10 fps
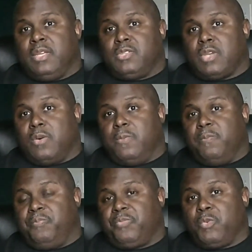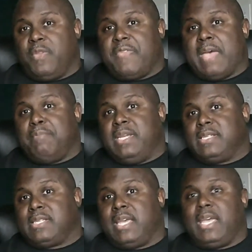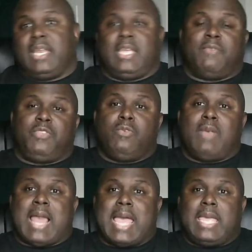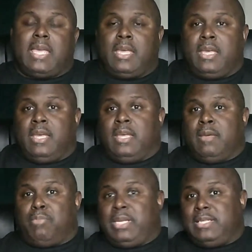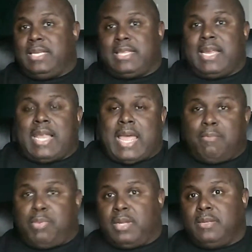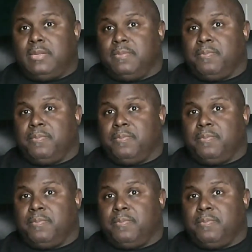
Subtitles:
So with that being said, if you like, please hit that like button.